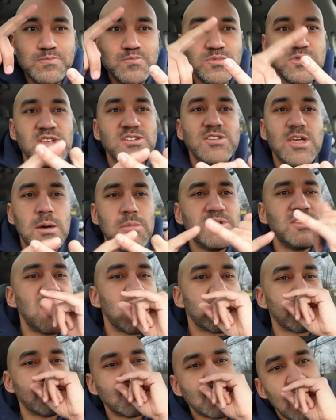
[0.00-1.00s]
The Double
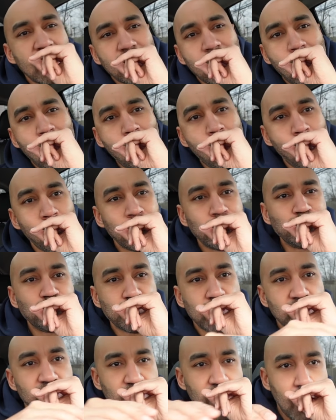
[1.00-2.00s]
Decker Taco,
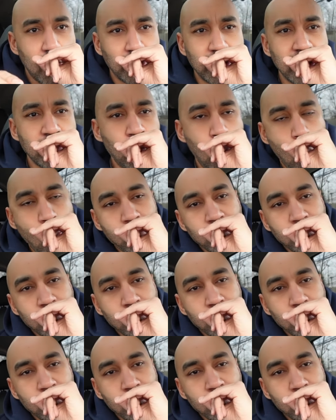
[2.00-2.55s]
goated.